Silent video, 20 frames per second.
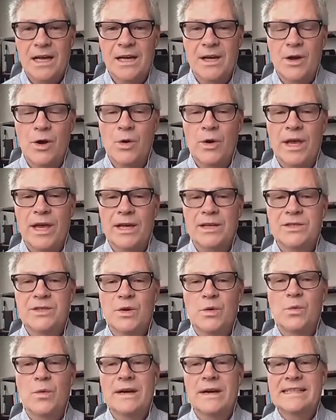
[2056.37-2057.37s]
Okay, so
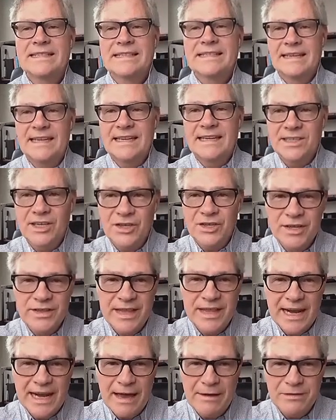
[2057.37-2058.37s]
what is the decision
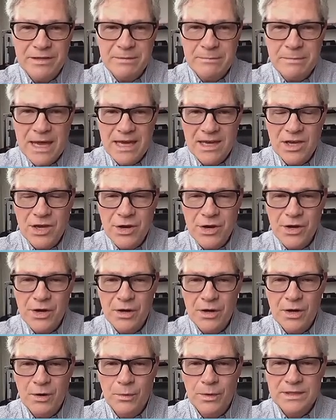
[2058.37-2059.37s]
that I have to make
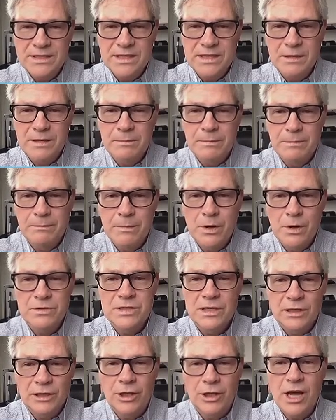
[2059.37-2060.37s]
here? What's the most
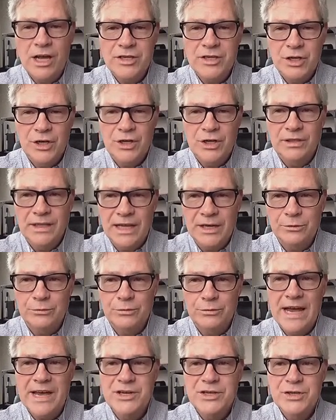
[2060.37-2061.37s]
logical and
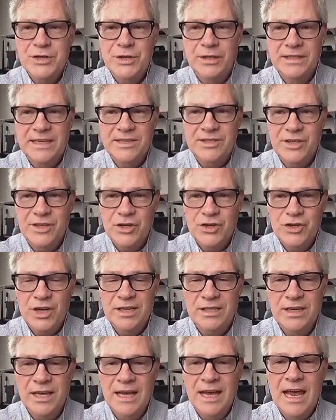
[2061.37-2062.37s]
rational
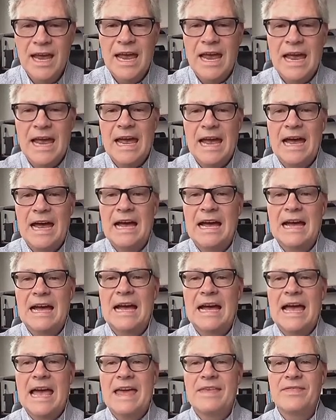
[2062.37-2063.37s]
decision?
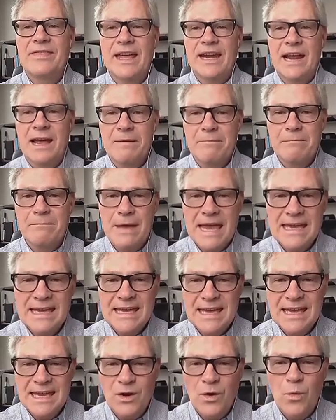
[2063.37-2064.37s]
that I'm
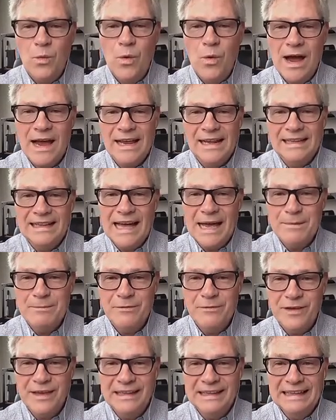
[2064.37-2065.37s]
making while I'm
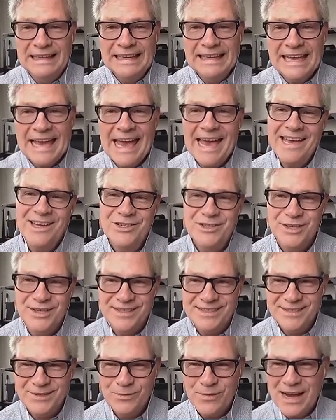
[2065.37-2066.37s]
feeling
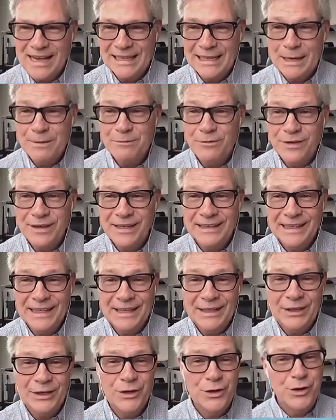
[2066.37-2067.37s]
anxious, while I'm
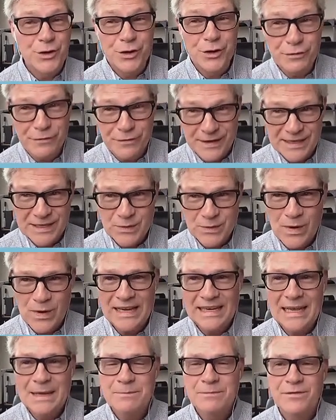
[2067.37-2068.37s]
feeling nervous,
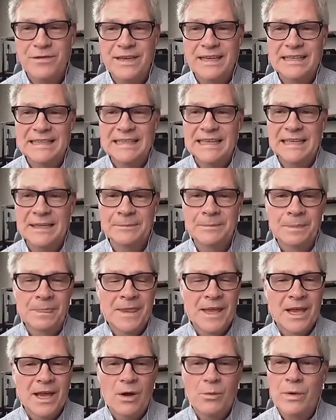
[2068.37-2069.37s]
while I'm feeling
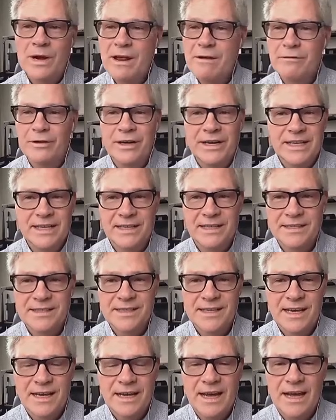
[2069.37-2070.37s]
whatever it is
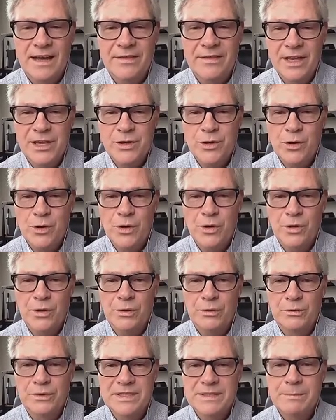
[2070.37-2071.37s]
that your
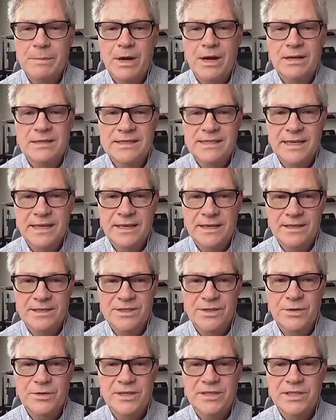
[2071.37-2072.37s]
response is
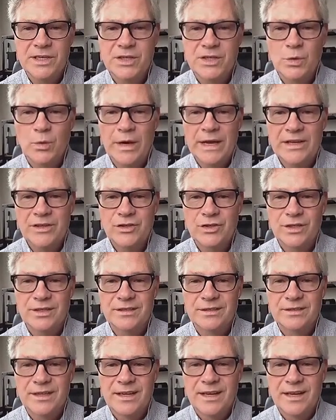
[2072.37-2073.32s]
to the situation.